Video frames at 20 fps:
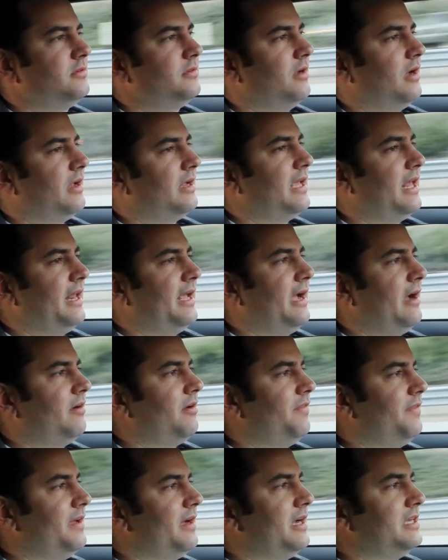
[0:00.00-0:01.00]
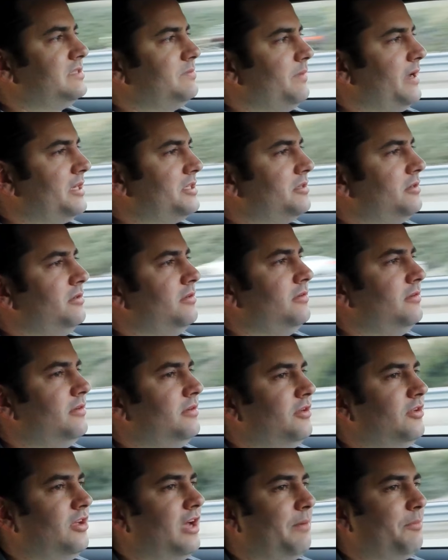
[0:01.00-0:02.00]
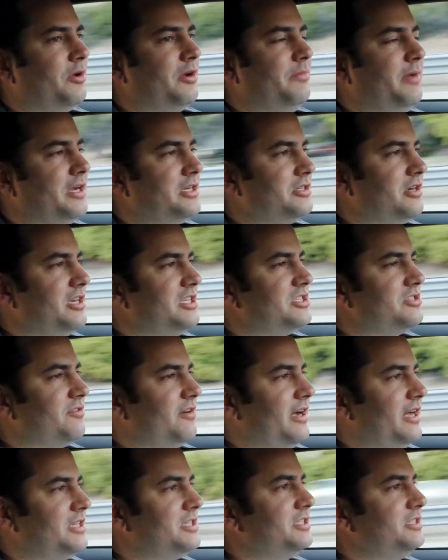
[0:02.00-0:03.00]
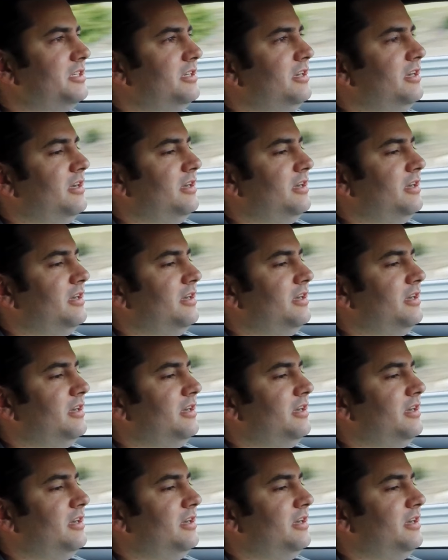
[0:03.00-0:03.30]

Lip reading: getting out on the ice, I'm going to make sure I stretch.